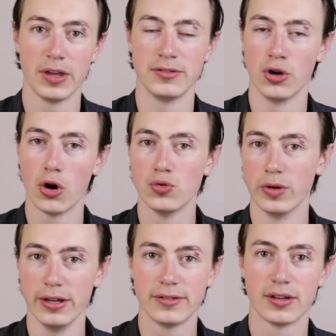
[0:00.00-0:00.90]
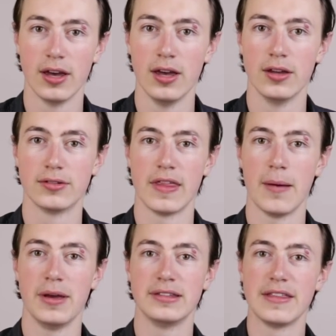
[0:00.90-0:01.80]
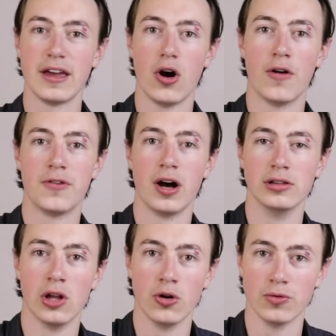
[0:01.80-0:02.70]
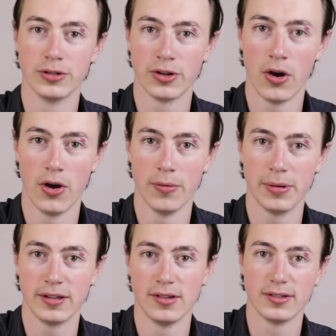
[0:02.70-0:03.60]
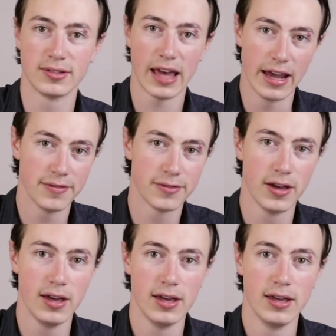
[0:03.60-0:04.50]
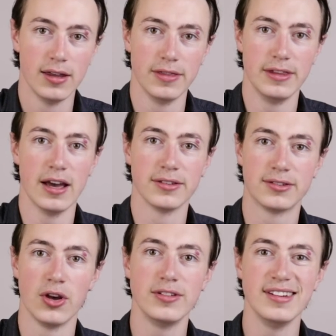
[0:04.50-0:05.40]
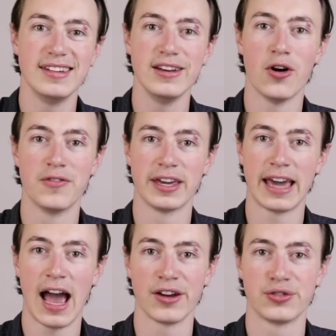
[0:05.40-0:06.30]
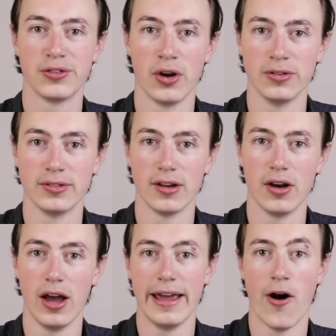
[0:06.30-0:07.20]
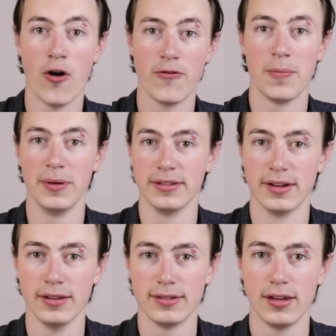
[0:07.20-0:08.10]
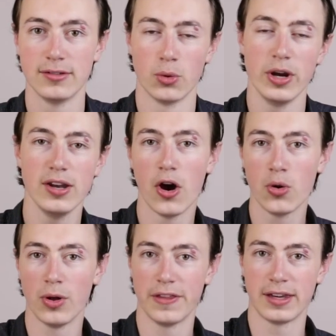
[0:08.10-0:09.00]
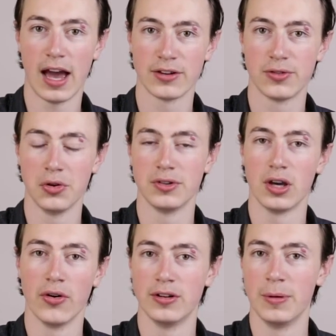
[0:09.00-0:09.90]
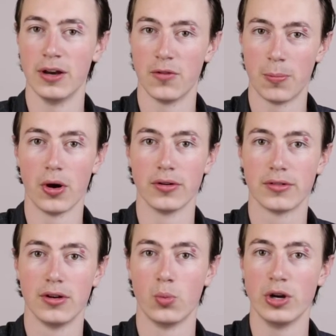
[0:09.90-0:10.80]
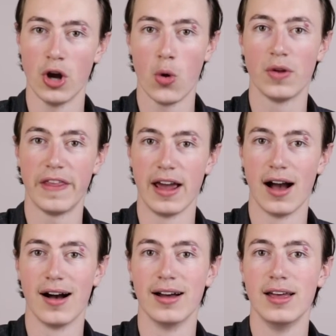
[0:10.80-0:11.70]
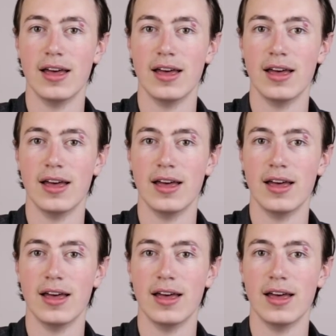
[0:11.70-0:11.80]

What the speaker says: There's no risk, so that means that they offer a low return because it's safe. The uncertainty of the cash flows of a business, so we know what the cash flows are going to be of a bond. We know what they are,